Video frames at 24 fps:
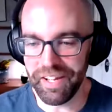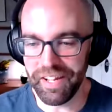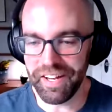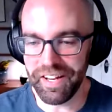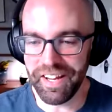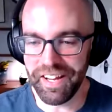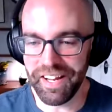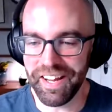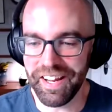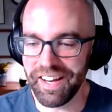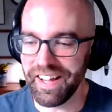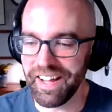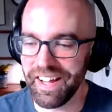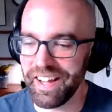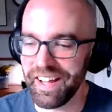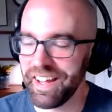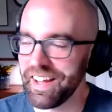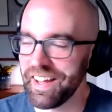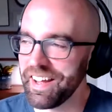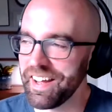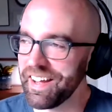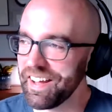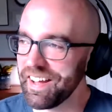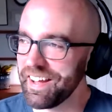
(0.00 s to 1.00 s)

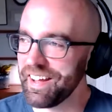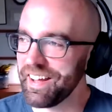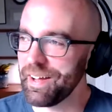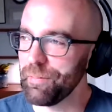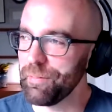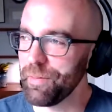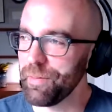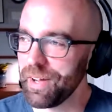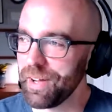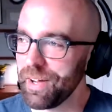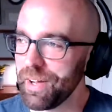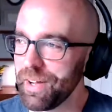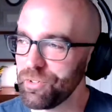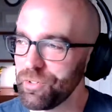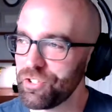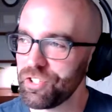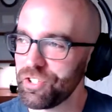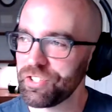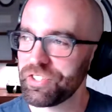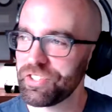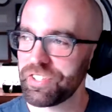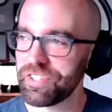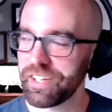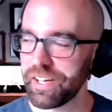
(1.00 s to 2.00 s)
that. I'm
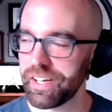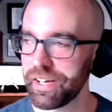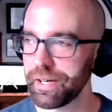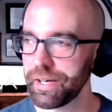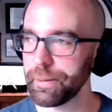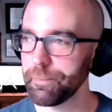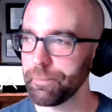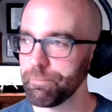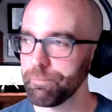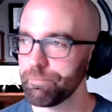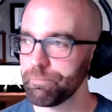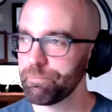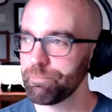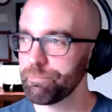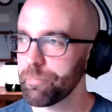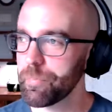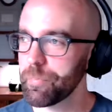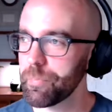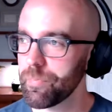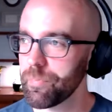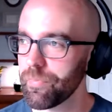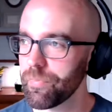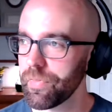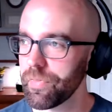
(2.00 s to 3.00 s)
just
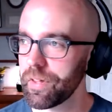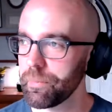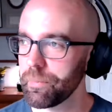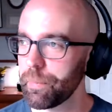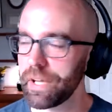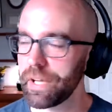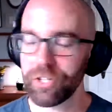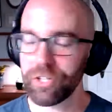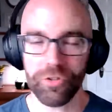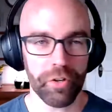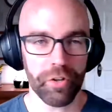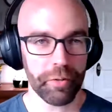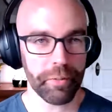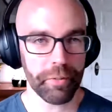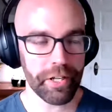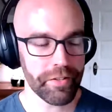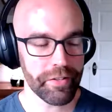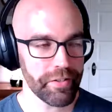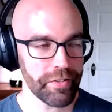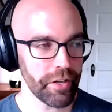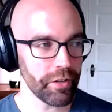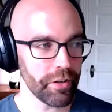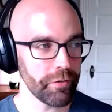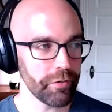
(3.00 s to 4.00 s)
picturing
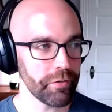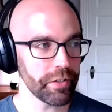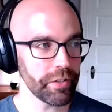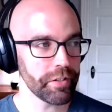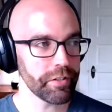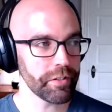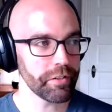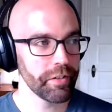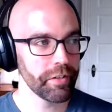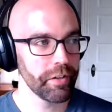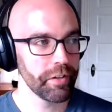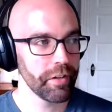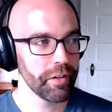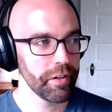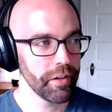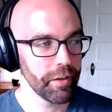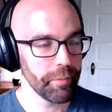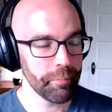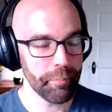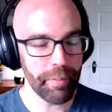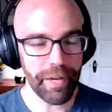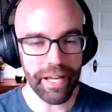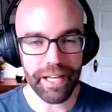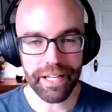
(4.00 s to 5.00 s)
myself
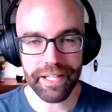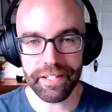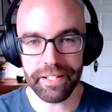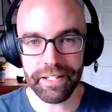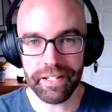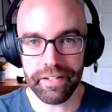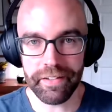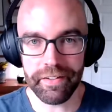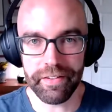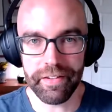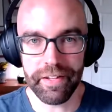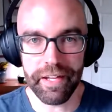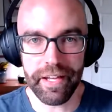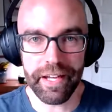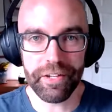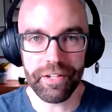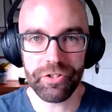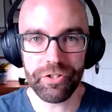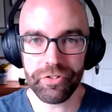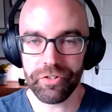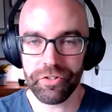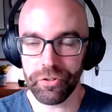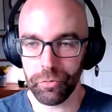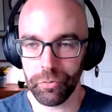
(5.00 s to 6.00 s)
back in the
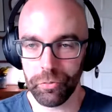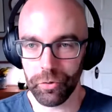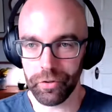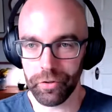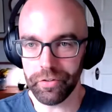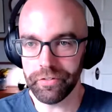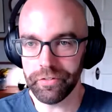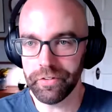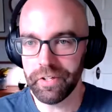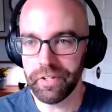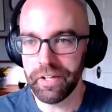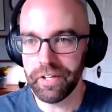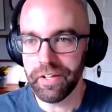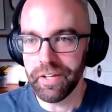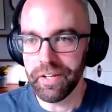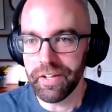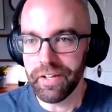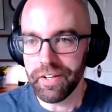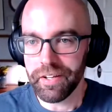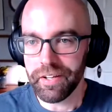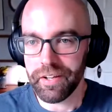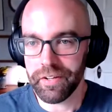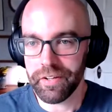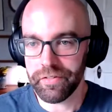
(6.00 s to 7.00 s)
agency world,
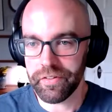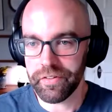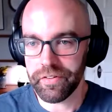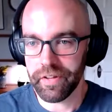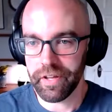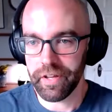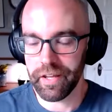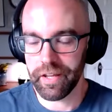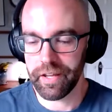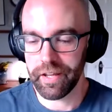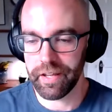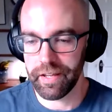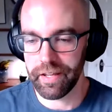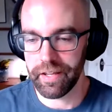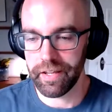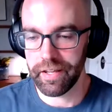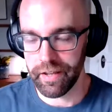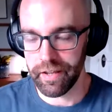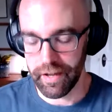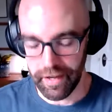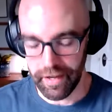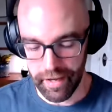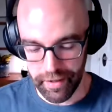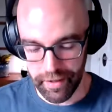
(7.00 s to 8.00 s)
because
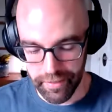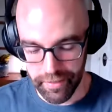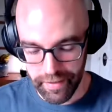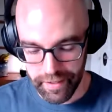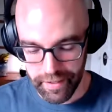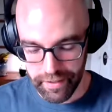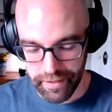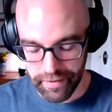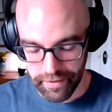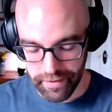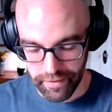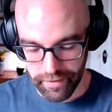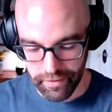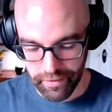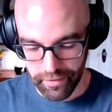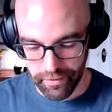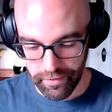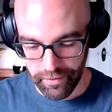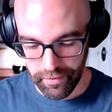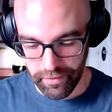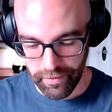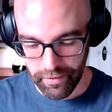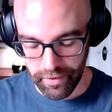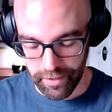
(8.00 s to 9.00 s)
I think
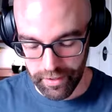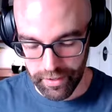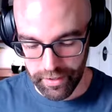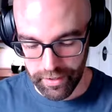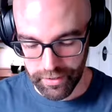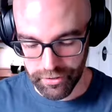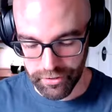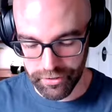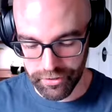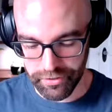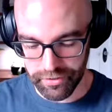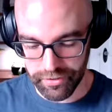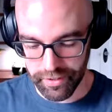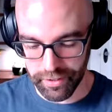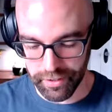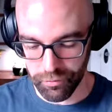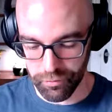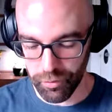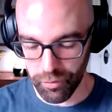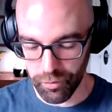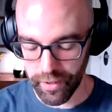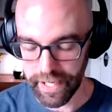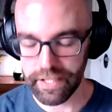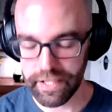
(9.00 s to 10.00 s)
just
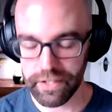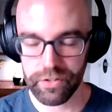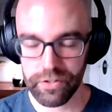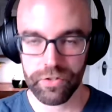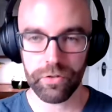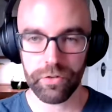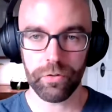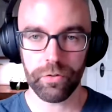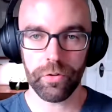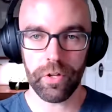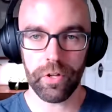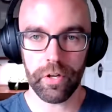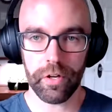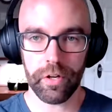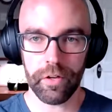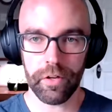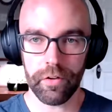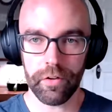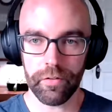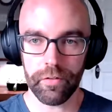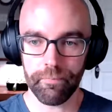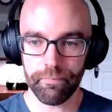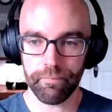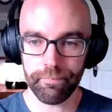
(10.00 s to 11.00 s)
like relating
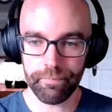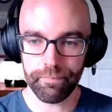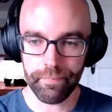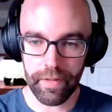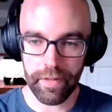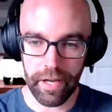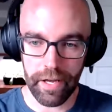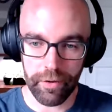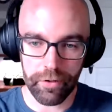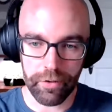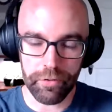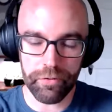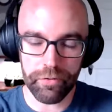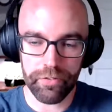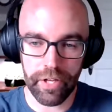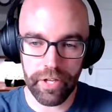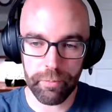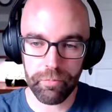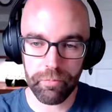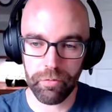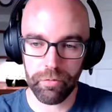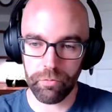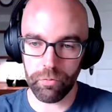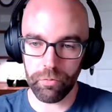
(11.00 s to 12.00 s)
to how you
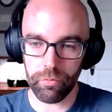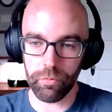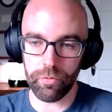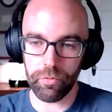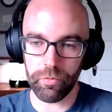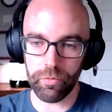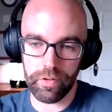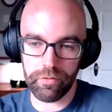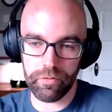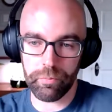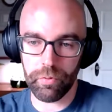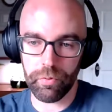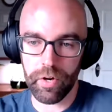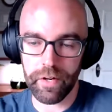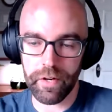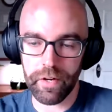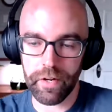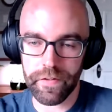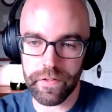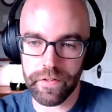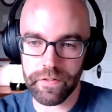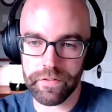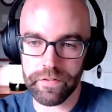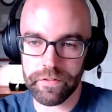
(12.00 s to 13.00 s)
stepped through this
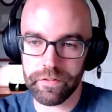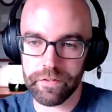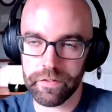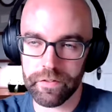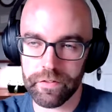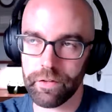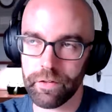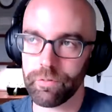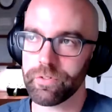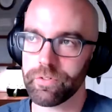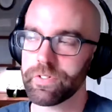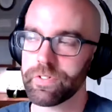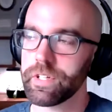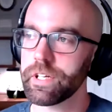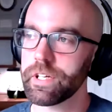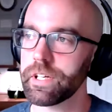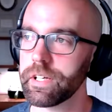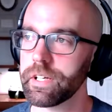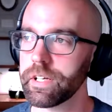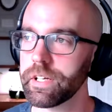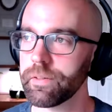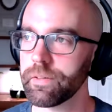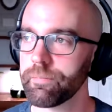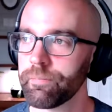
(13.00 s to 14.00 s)
process, I was
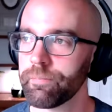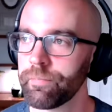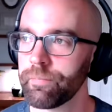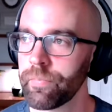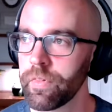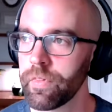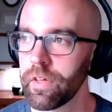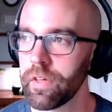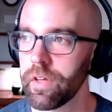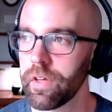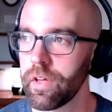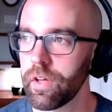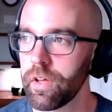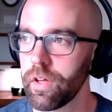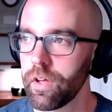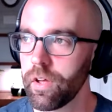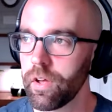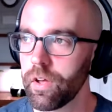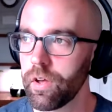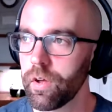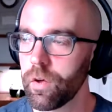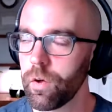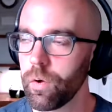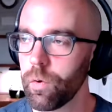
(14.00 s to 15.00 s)
thinking,
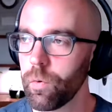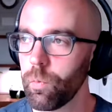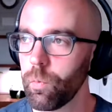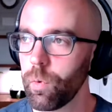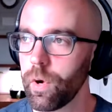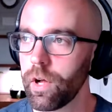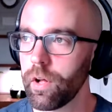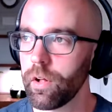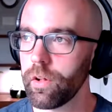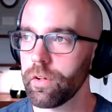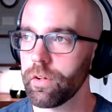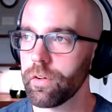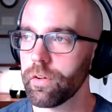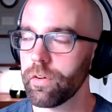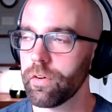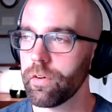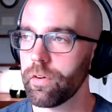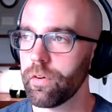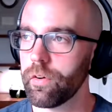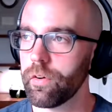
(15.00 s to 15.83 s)
well,